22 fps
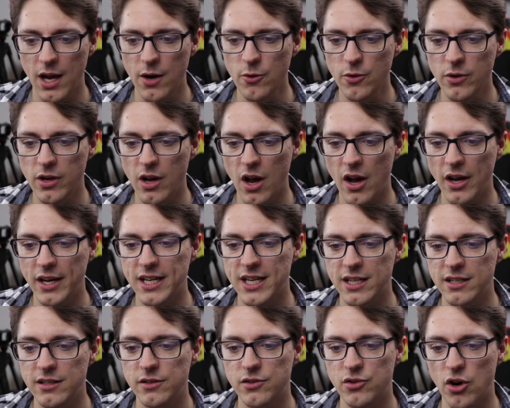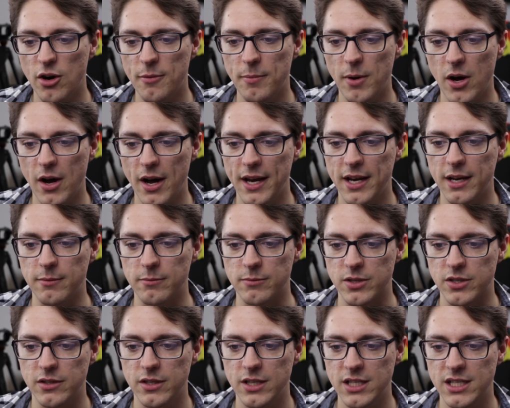How I can drop
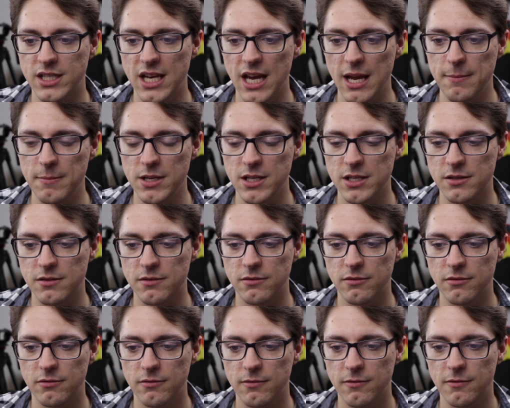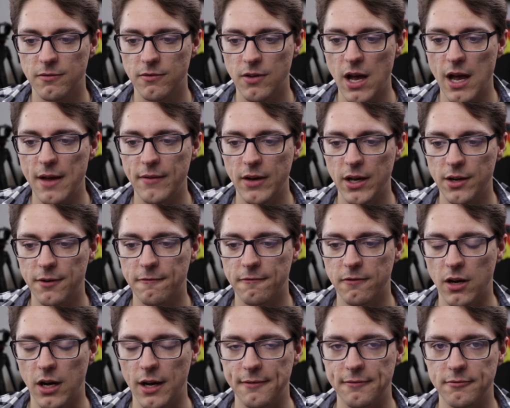items? This game is 5 out of
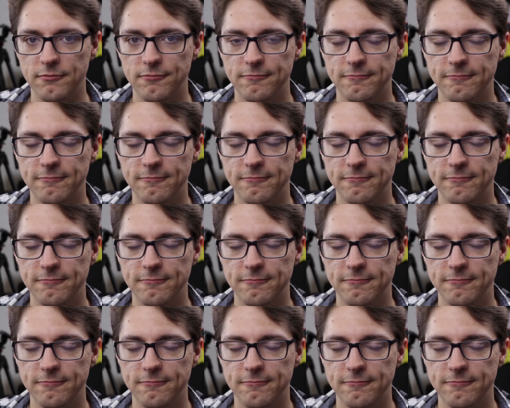5.